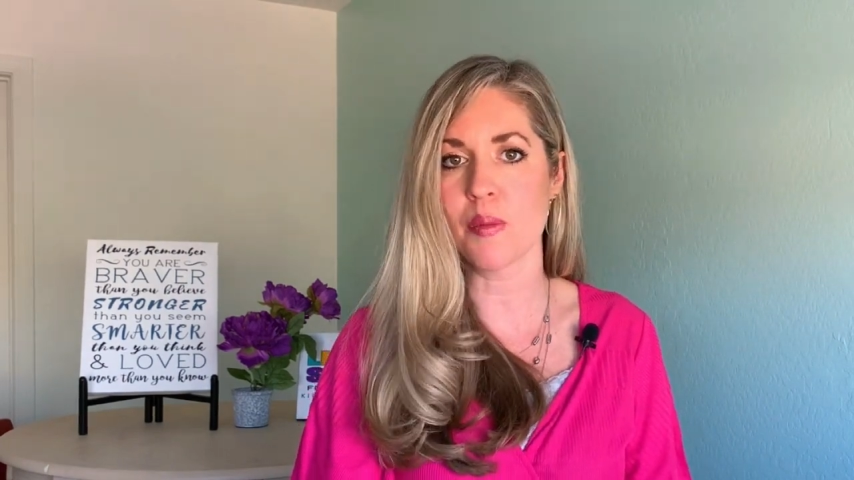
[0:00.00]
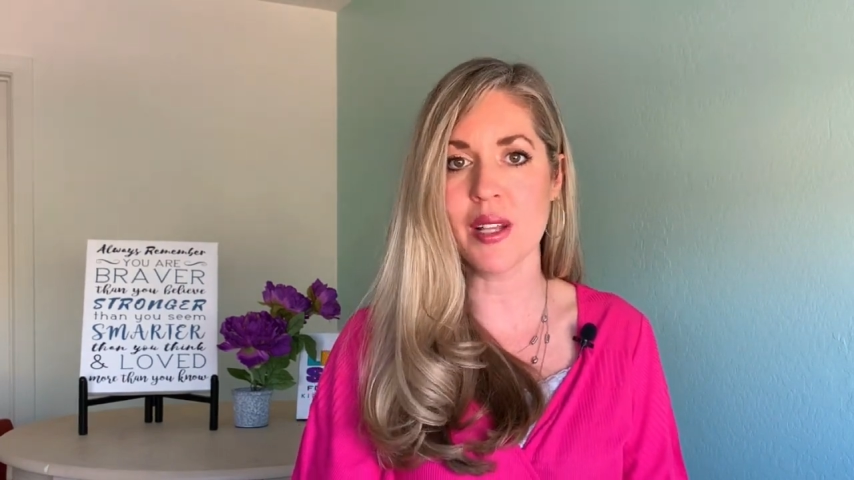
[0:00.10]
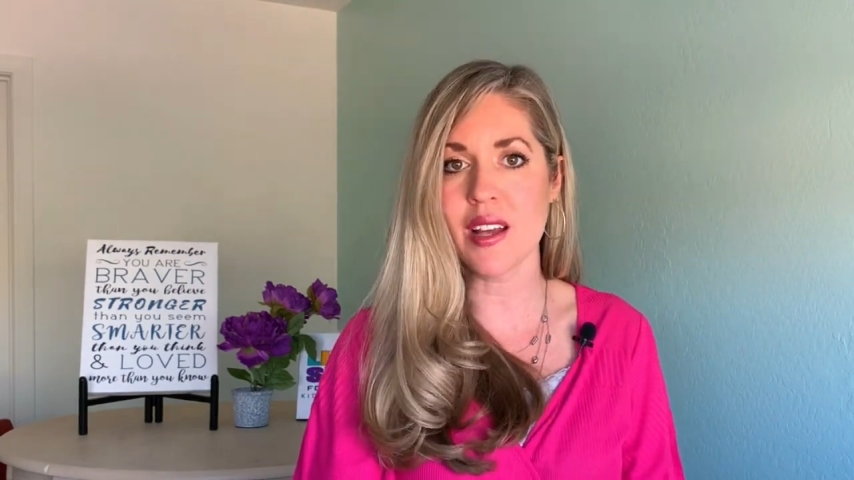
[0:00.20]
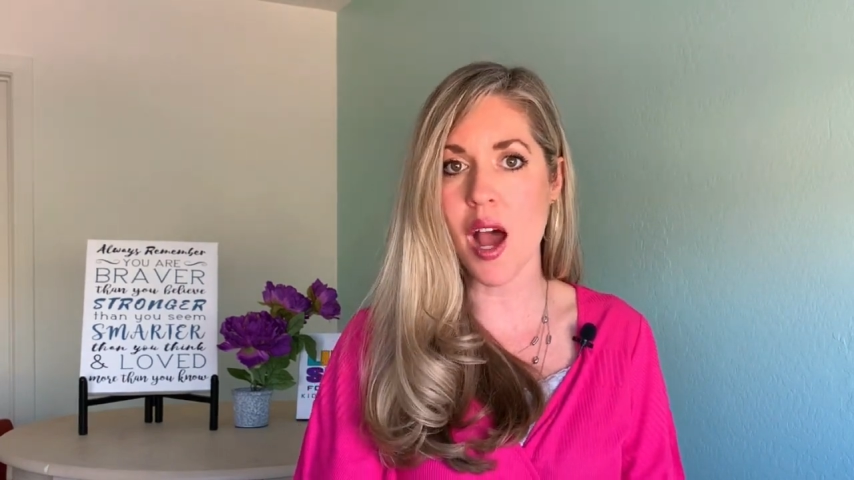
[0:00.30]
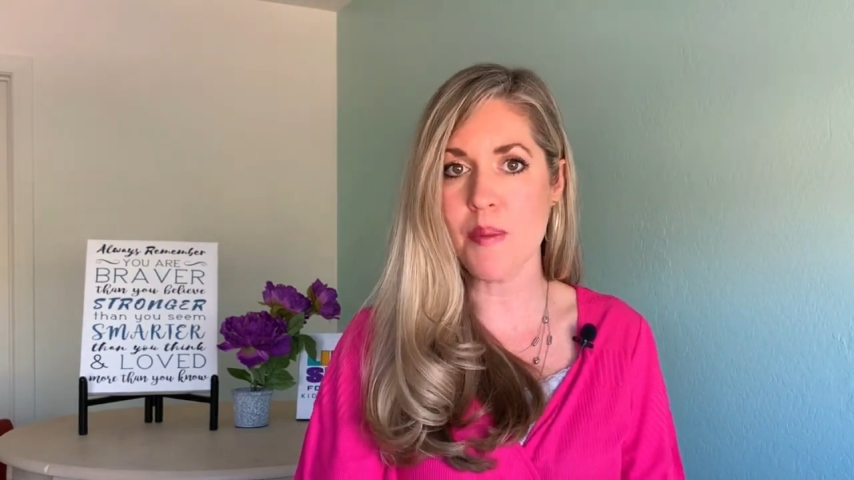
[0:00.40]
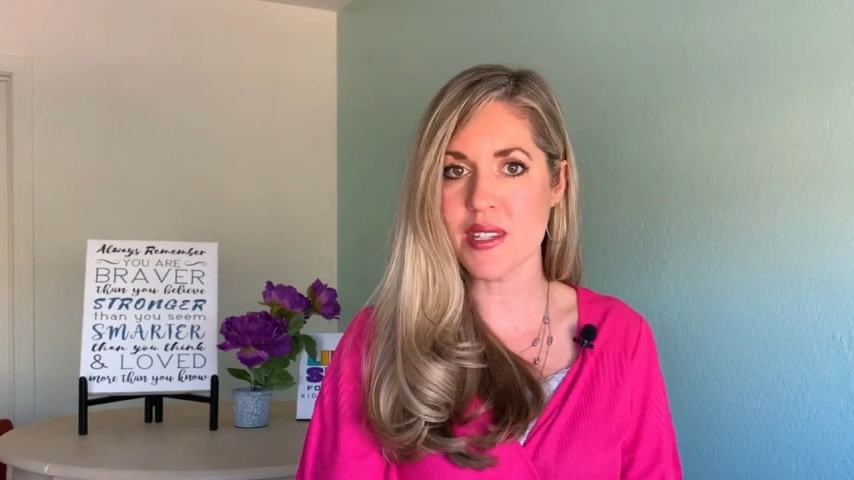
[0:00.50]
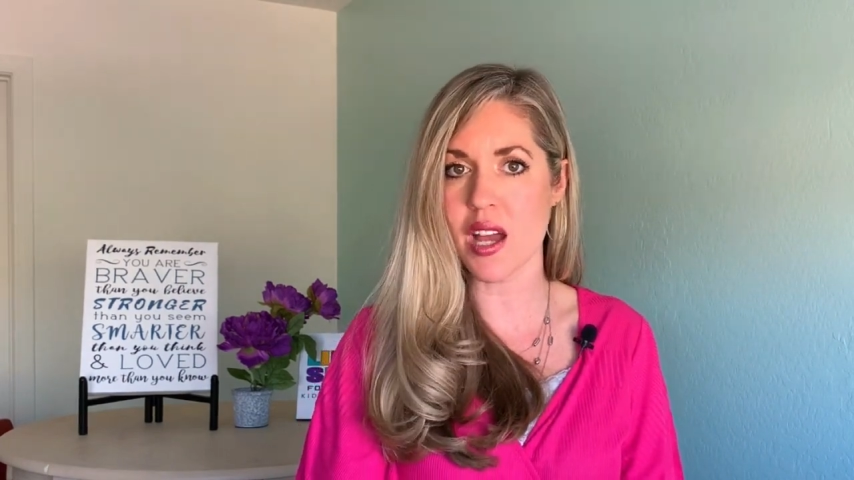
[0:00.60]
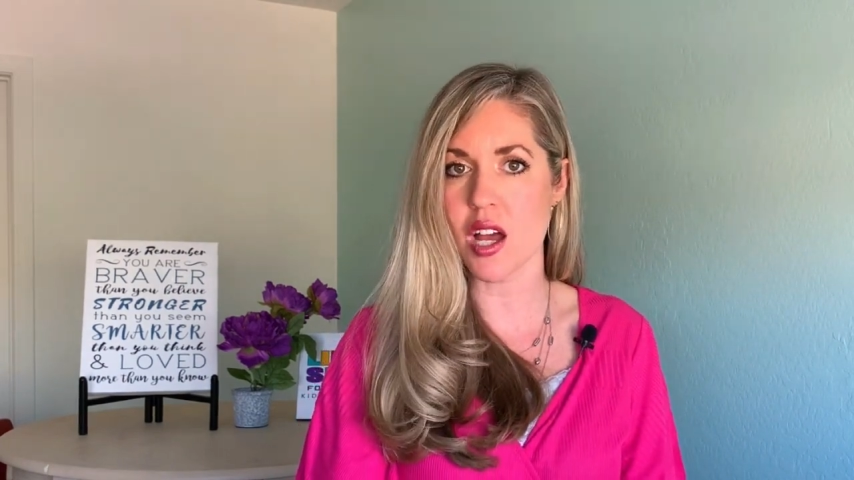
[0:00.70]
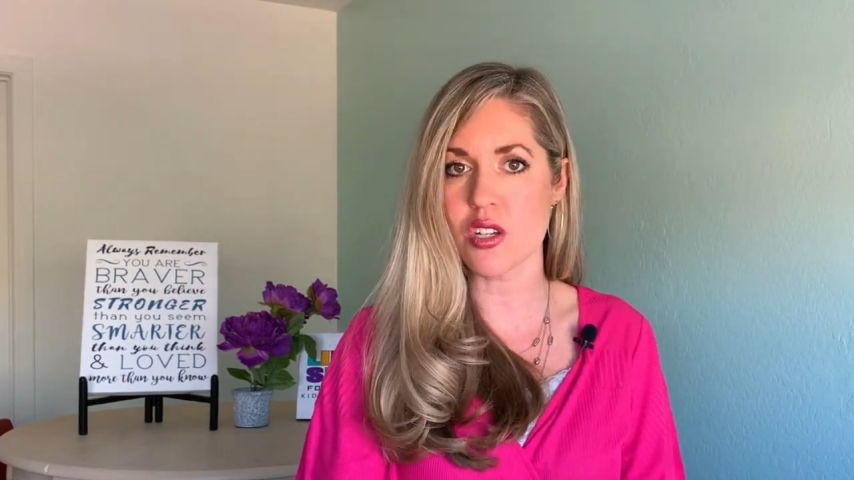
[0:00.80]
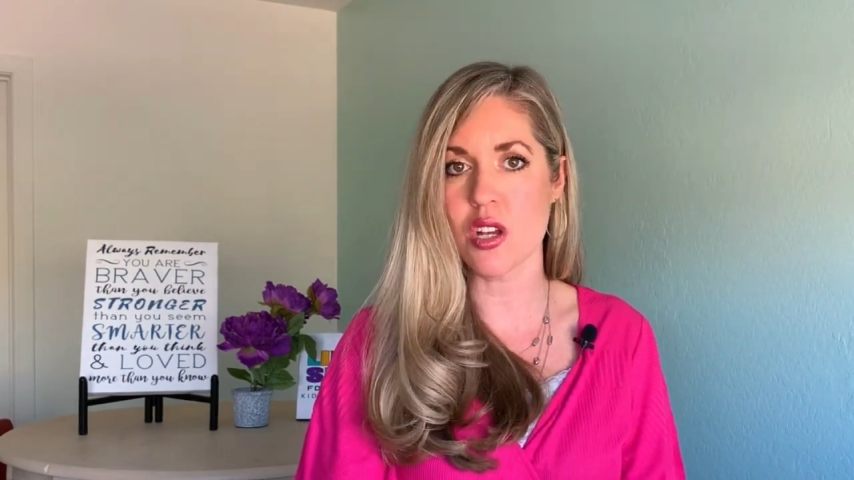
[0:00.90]
play
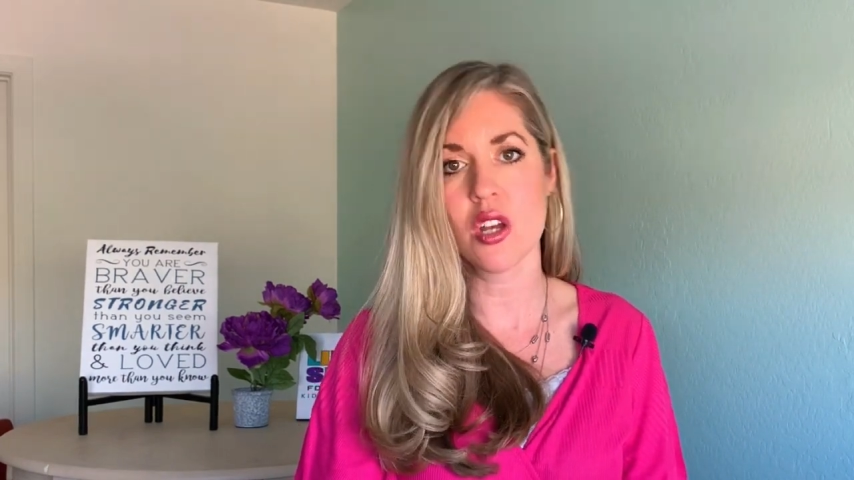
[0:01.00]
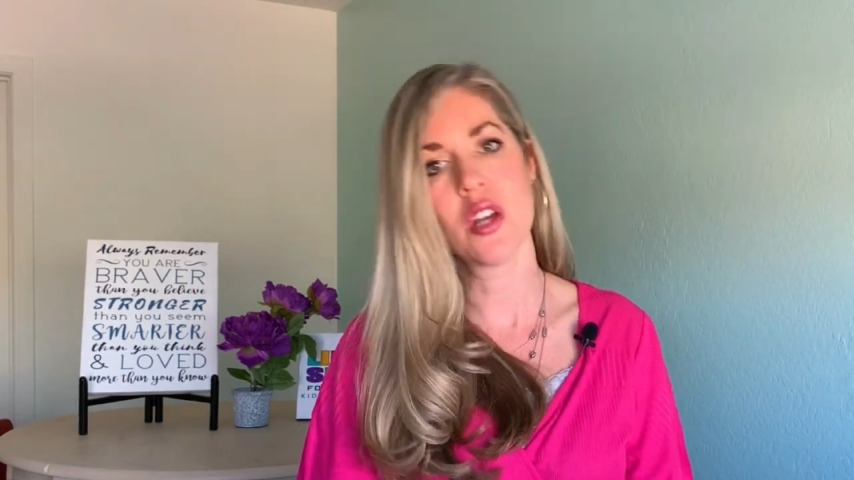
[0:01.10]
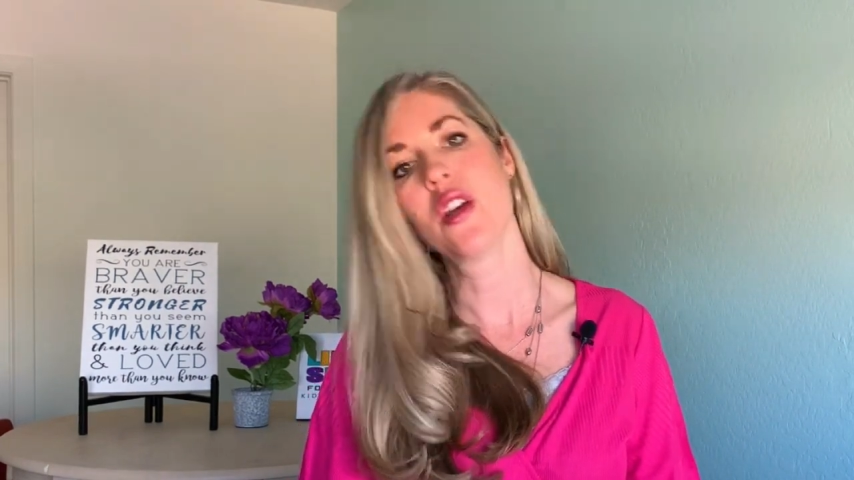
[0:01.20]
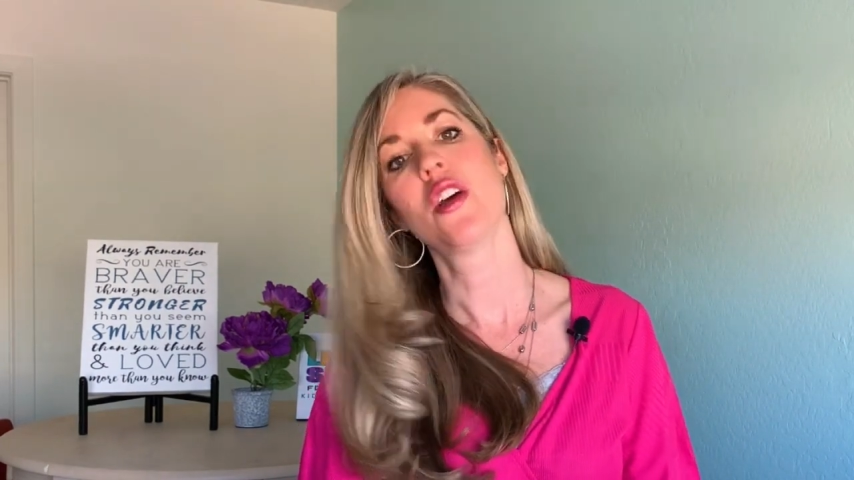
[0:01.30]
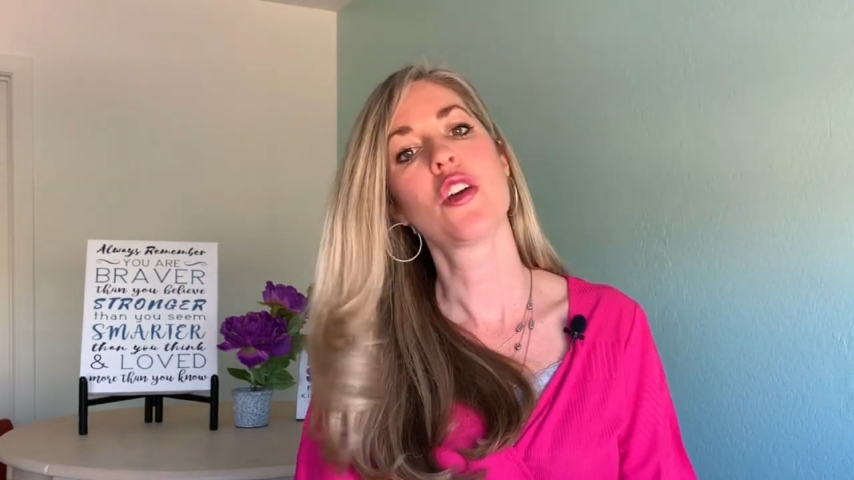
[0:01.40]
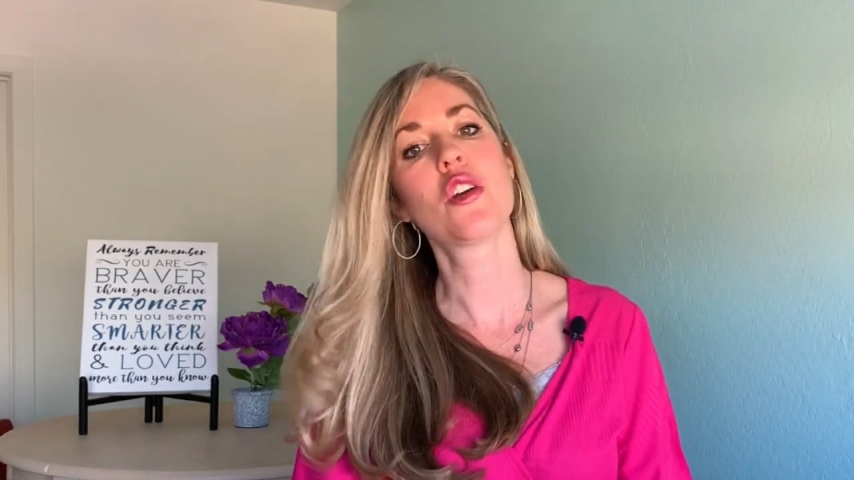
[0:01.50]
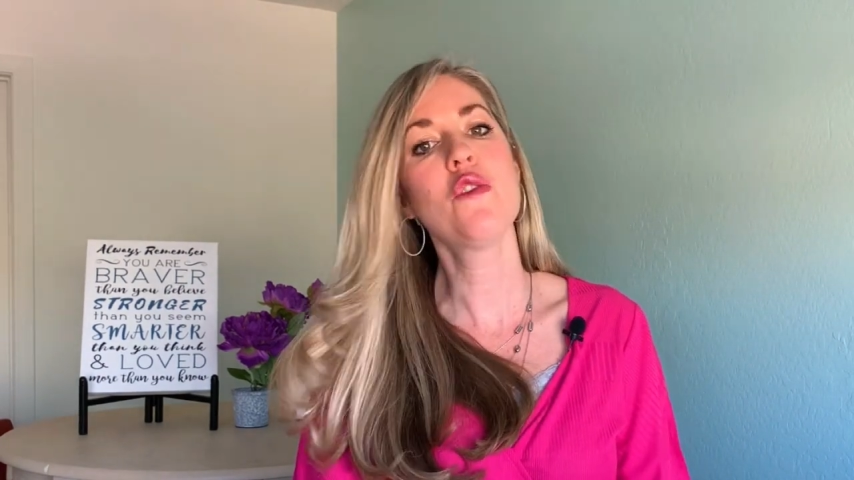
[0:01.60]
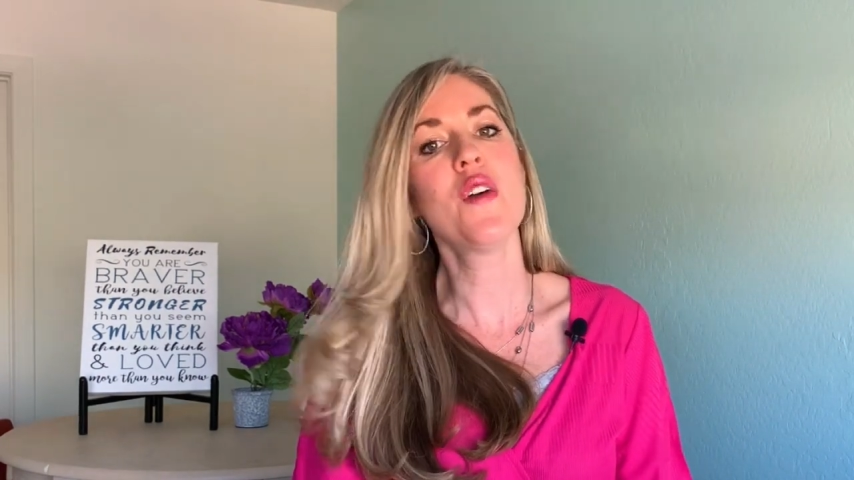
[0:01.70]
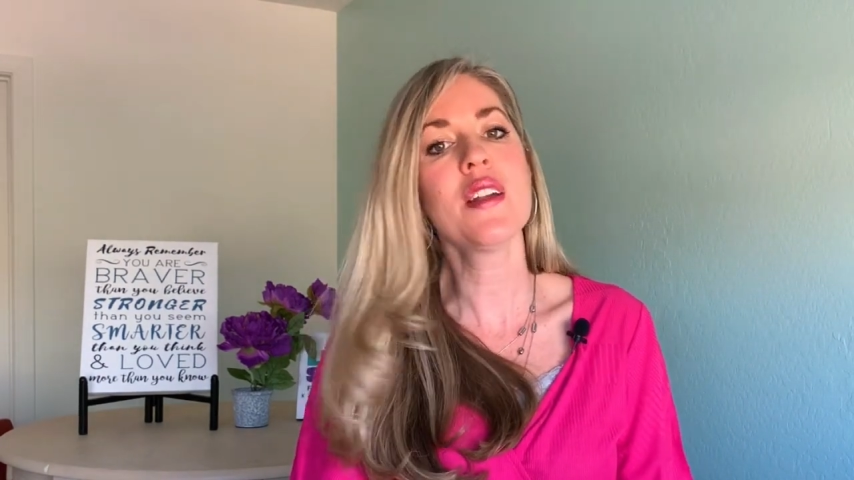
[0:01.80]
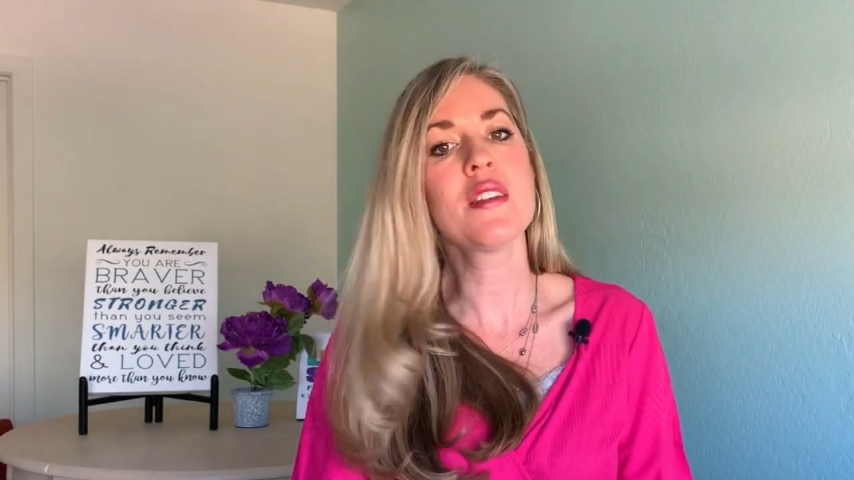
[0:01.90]
hopscotch. Go find